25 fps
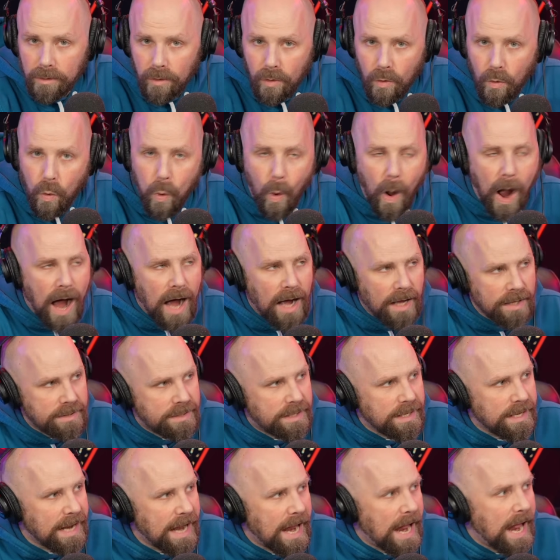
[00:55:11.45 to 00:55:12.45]
Quads
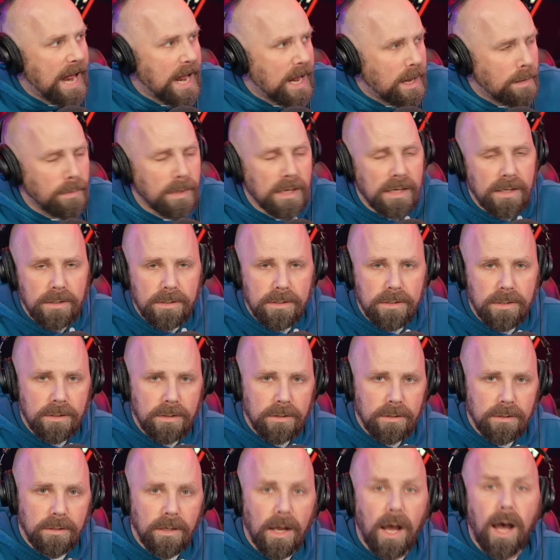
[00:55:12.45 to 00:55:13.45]
and hammies
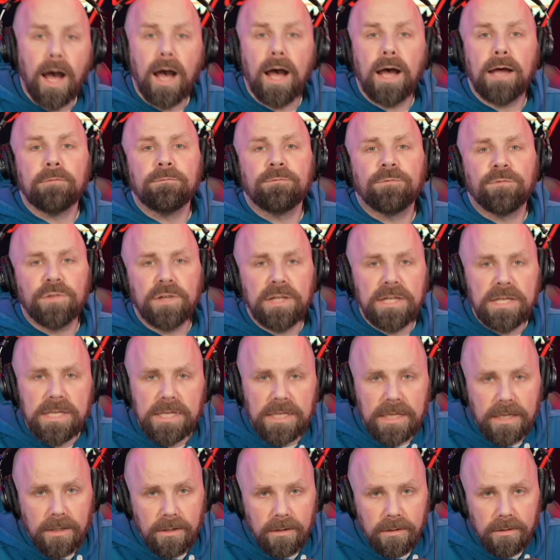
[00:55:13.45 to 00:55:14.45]
on
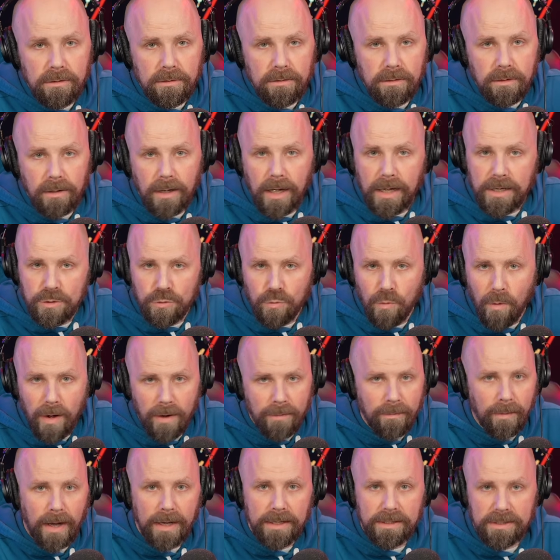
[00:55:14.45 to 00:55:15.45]
fleek, as
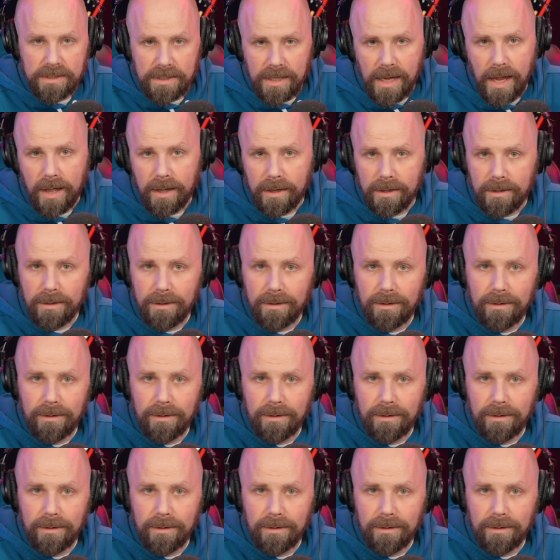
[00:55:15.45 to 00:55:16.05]
one might say.